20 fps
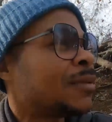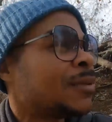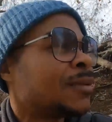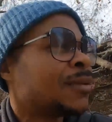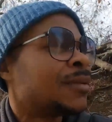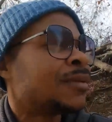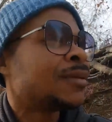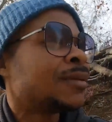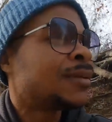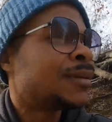
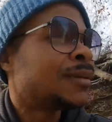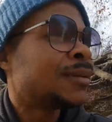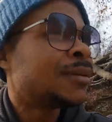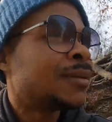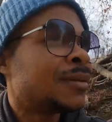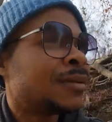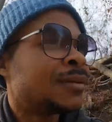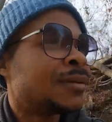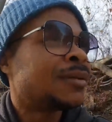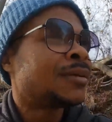
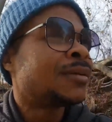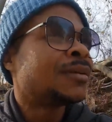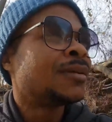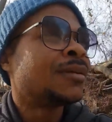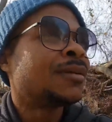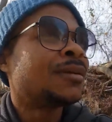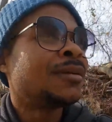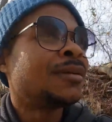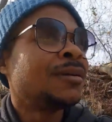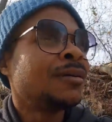
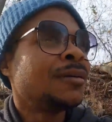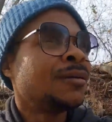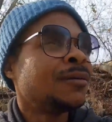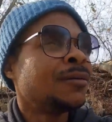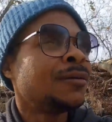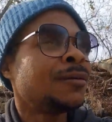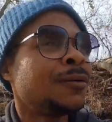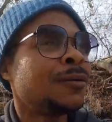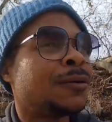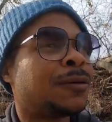
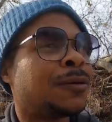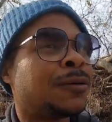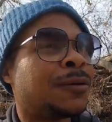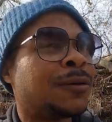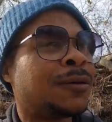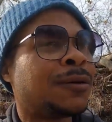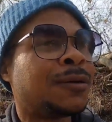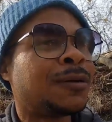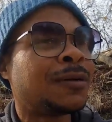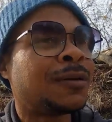
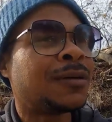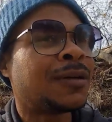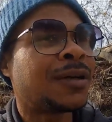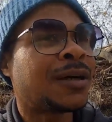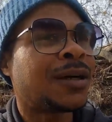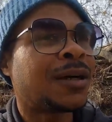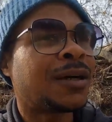No one is speaking in this clip.